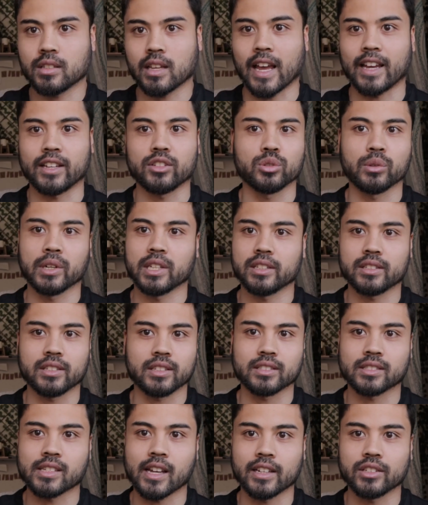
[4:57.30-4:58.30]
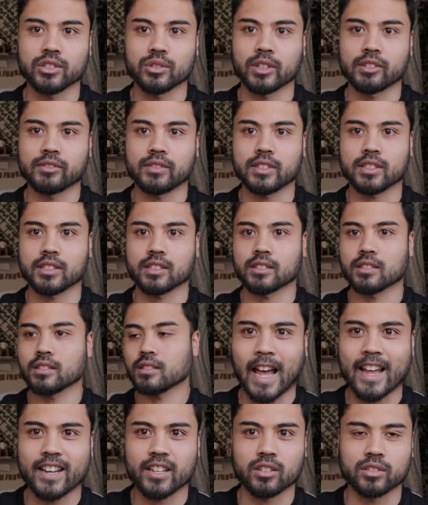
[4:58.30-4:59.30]
how you do anything is how you do everything.
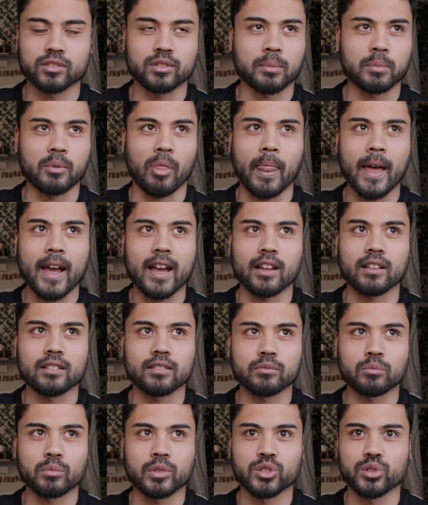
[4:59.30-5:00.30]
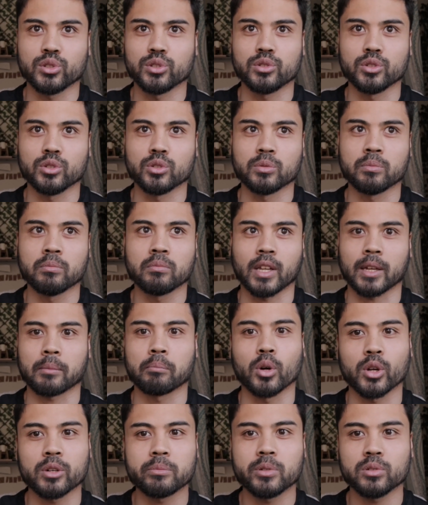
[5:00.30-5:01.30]
Adding on top of that, when you do like
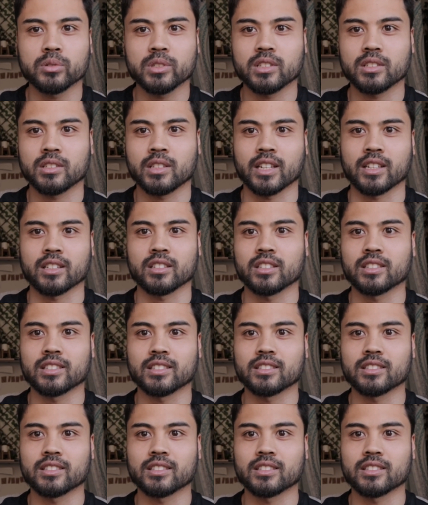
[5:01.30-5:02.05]
bodybuilding, yeah, you